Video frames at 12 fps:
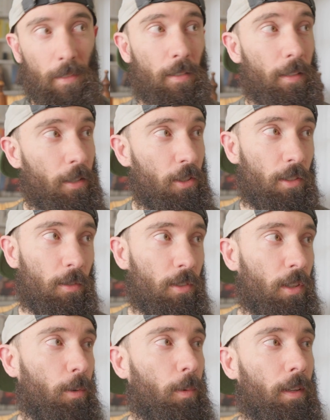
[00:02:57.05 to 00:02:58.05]
so that the shoes
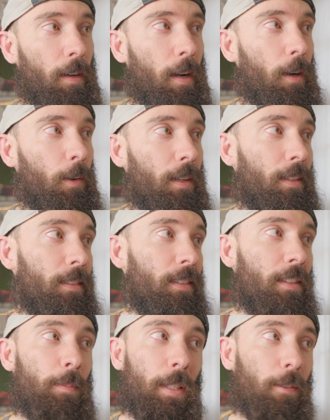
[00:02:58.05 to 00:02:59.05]
don't wear out, and
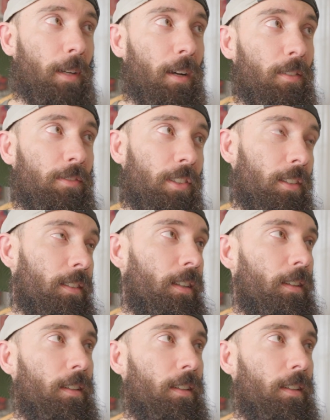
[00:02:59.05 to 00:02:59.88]
they've been around for,